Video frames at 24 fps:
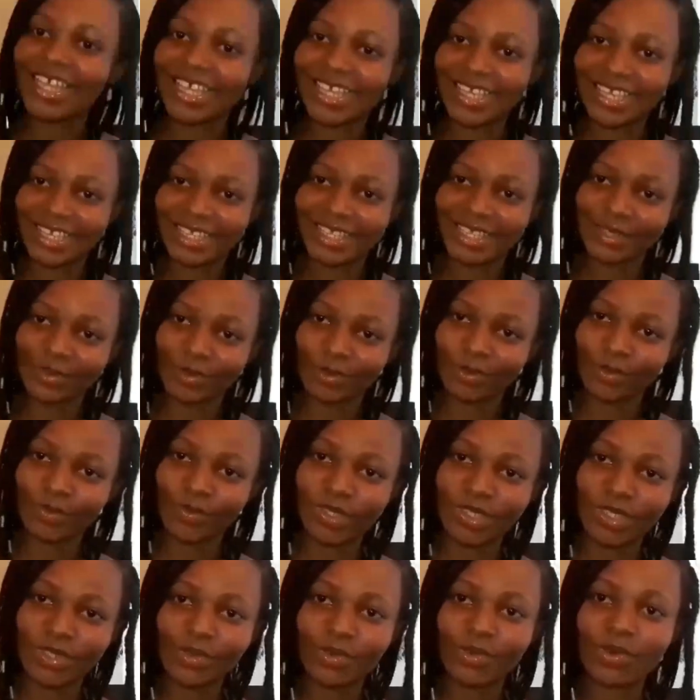Yeah, that's what we
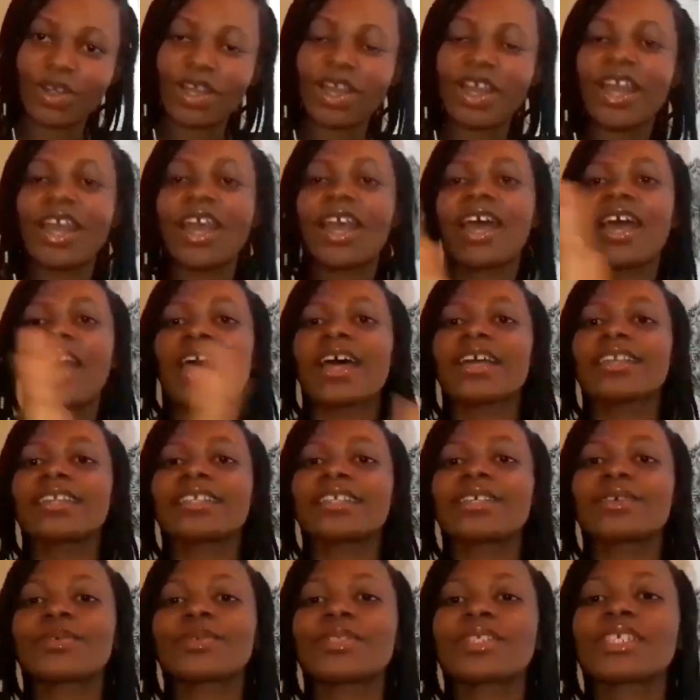do. And
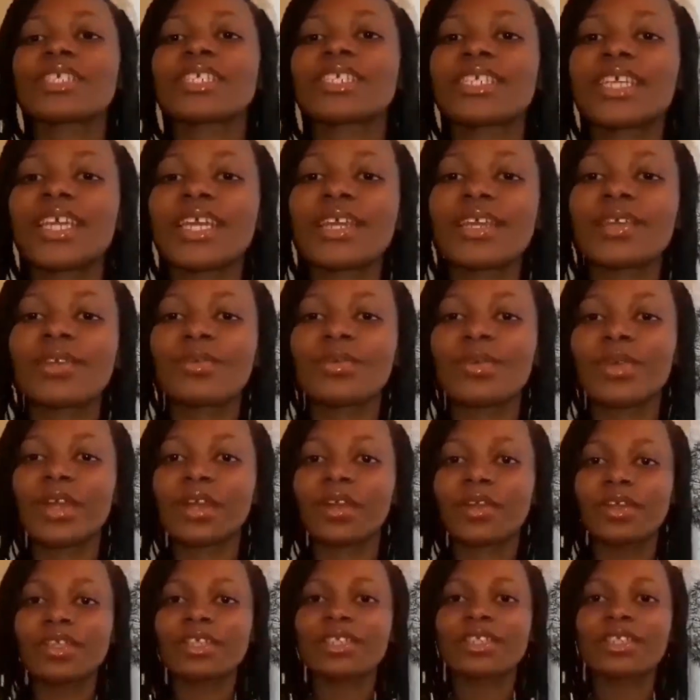so today we are
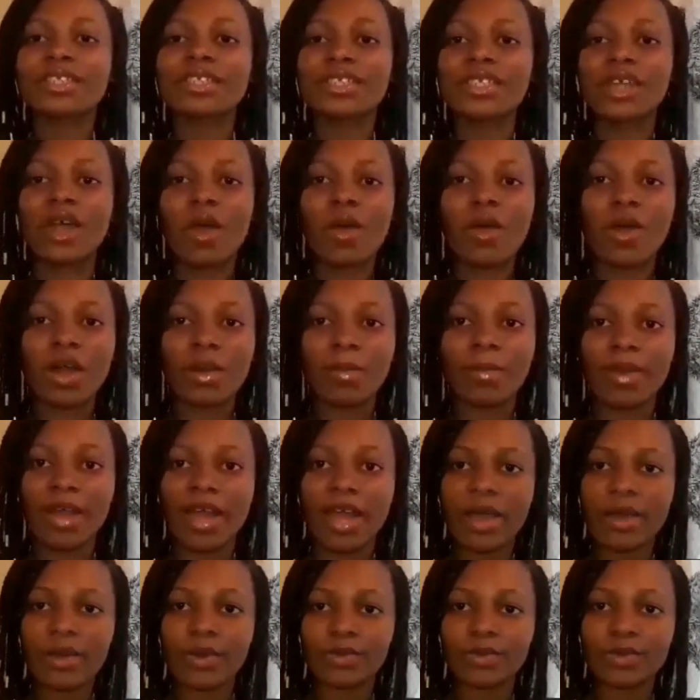going to talk
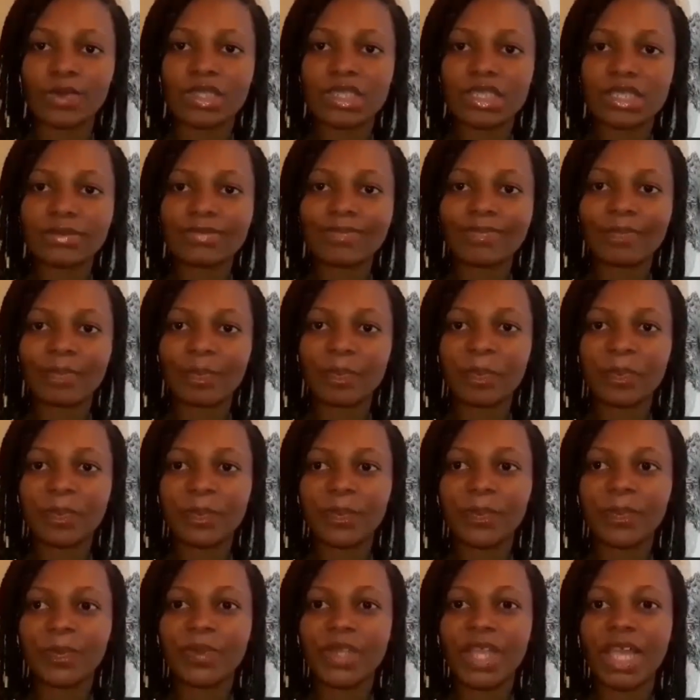about
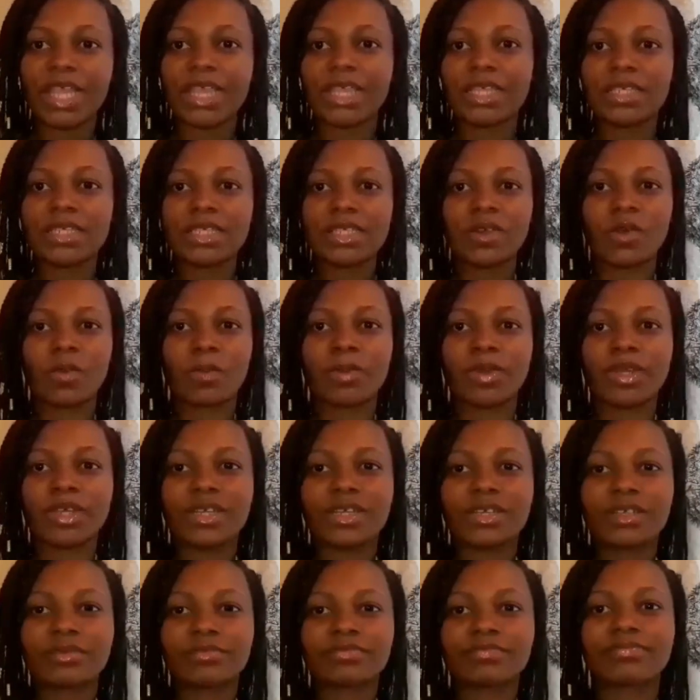this
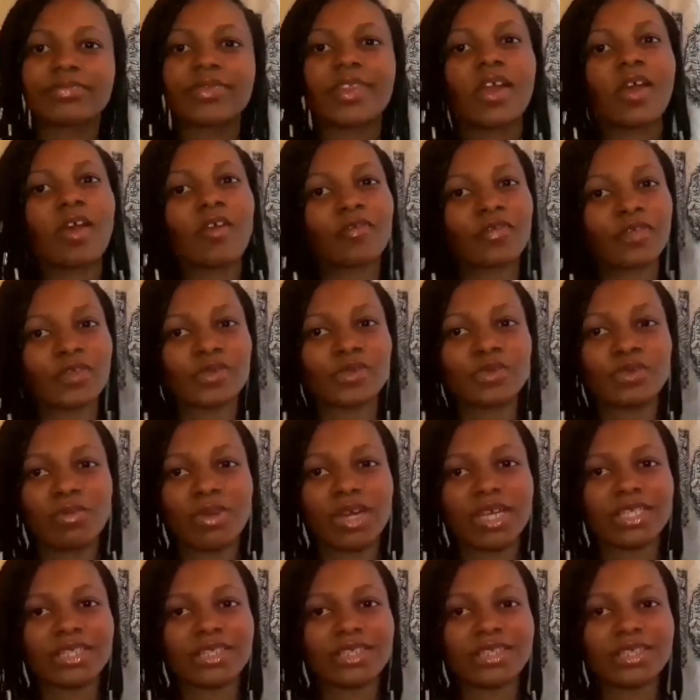topic, office
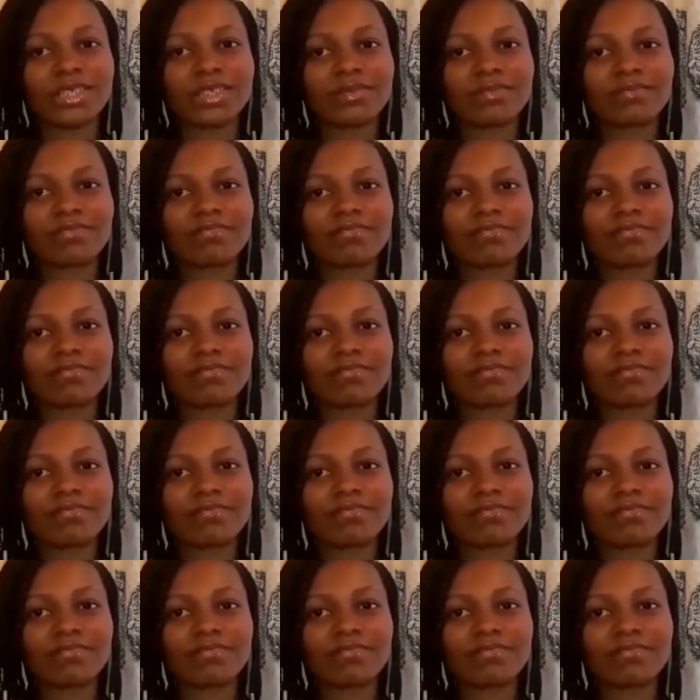romance.